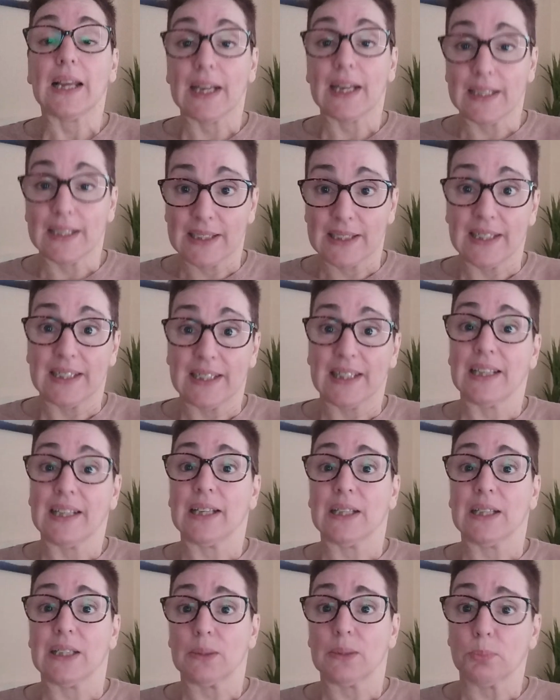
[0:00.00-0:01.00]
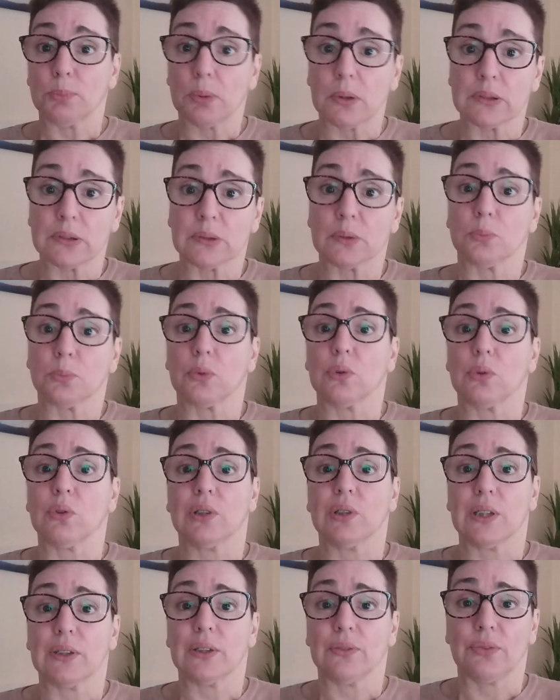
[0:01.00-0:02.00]
Anything is
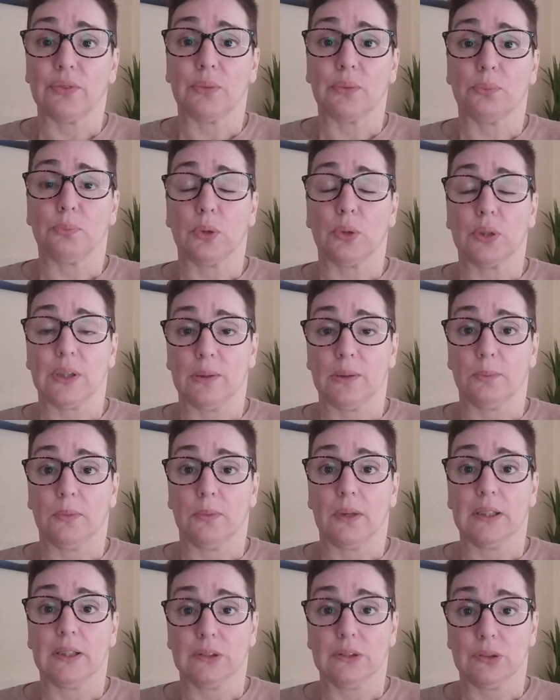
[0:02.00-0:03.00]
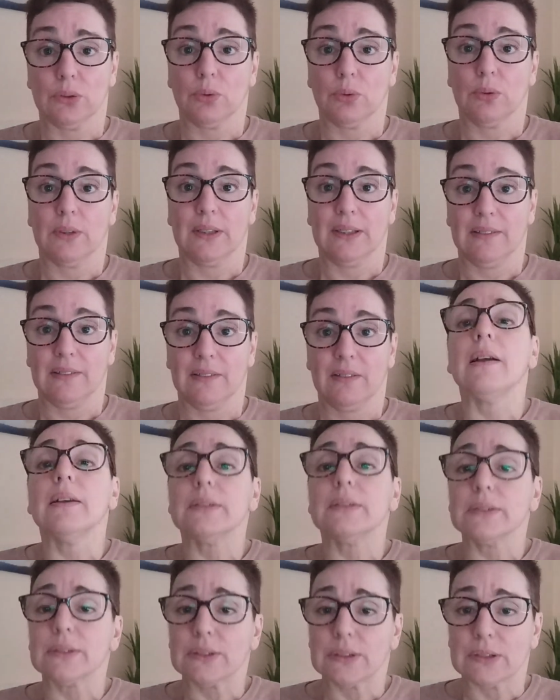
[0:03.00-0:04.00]
possible if you put your mind to it.
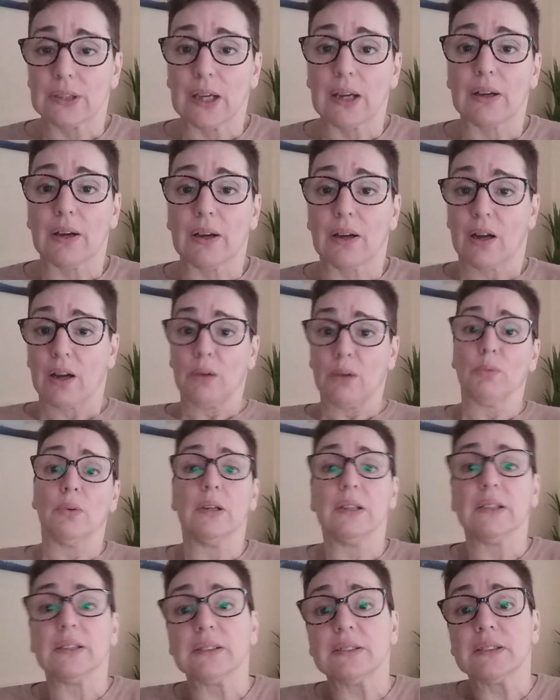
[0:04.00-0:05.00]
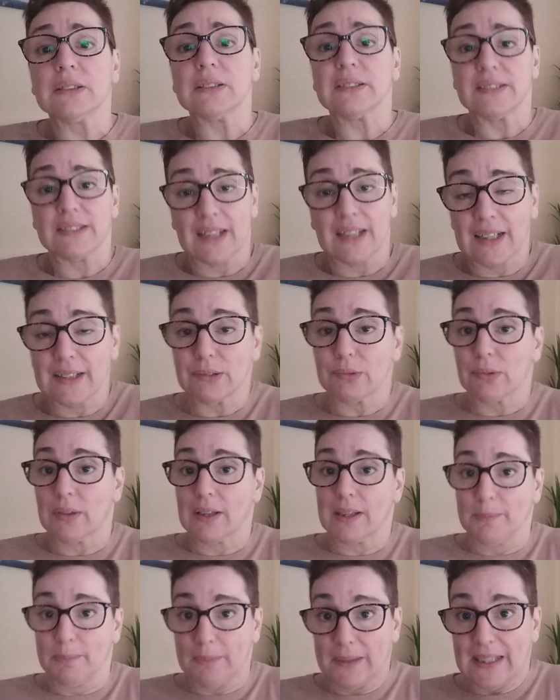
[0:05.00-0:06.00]
So I want you to start
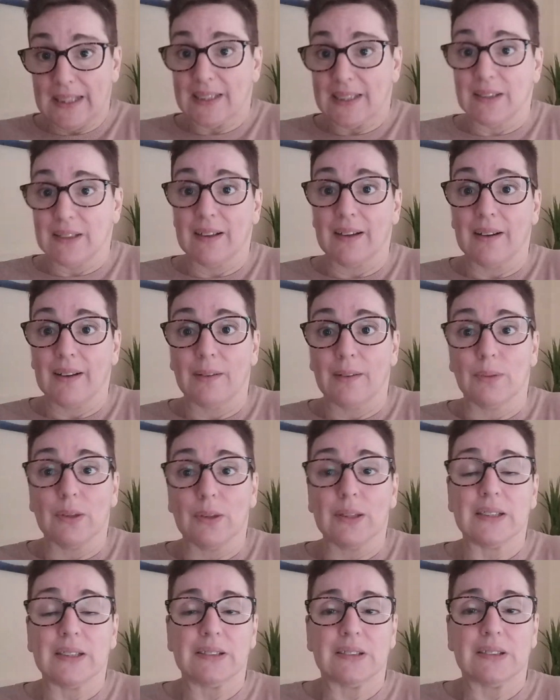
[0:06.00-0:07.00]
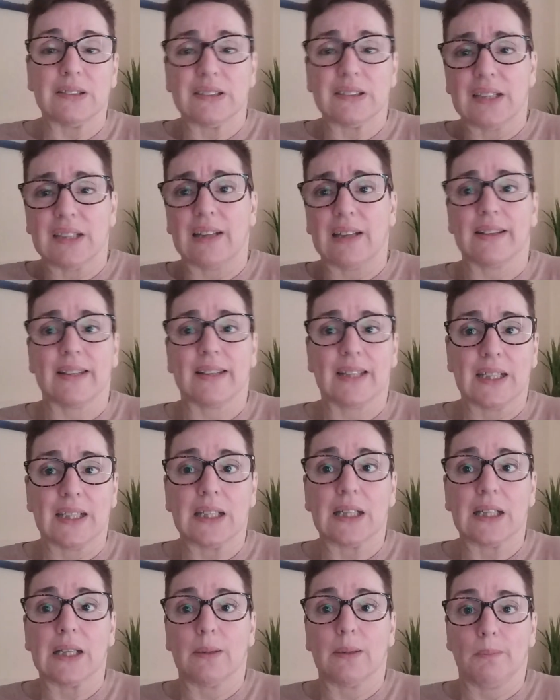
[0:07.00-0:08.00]
dreaming. I want you to start
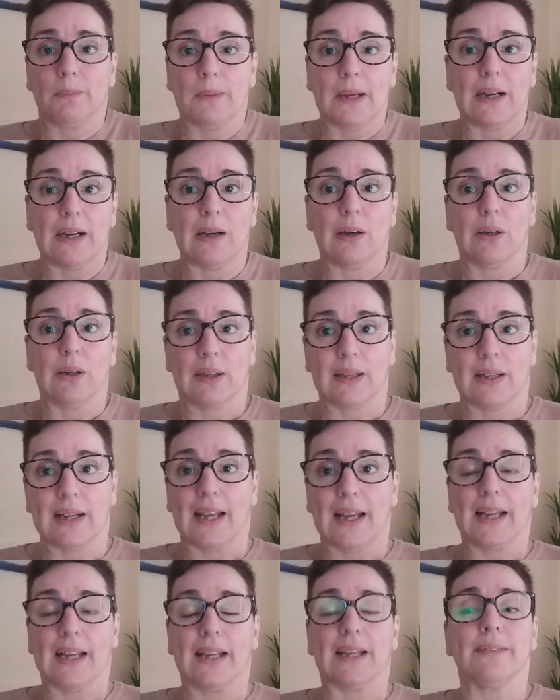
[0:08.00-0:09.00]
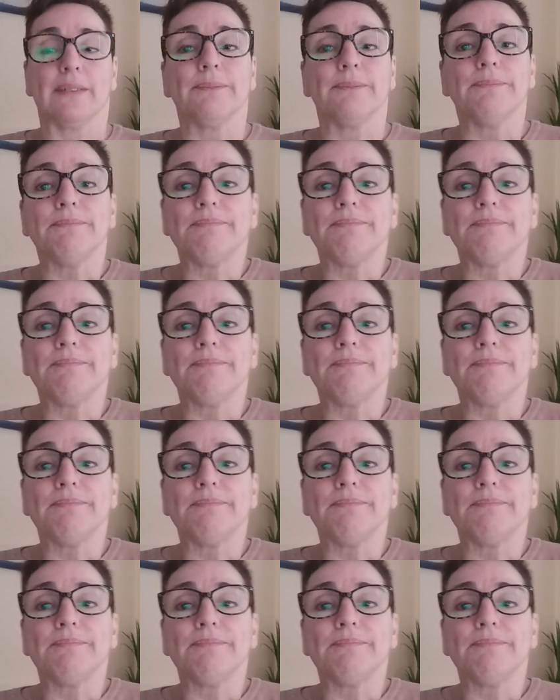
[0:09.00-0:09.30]
thinking about, okay,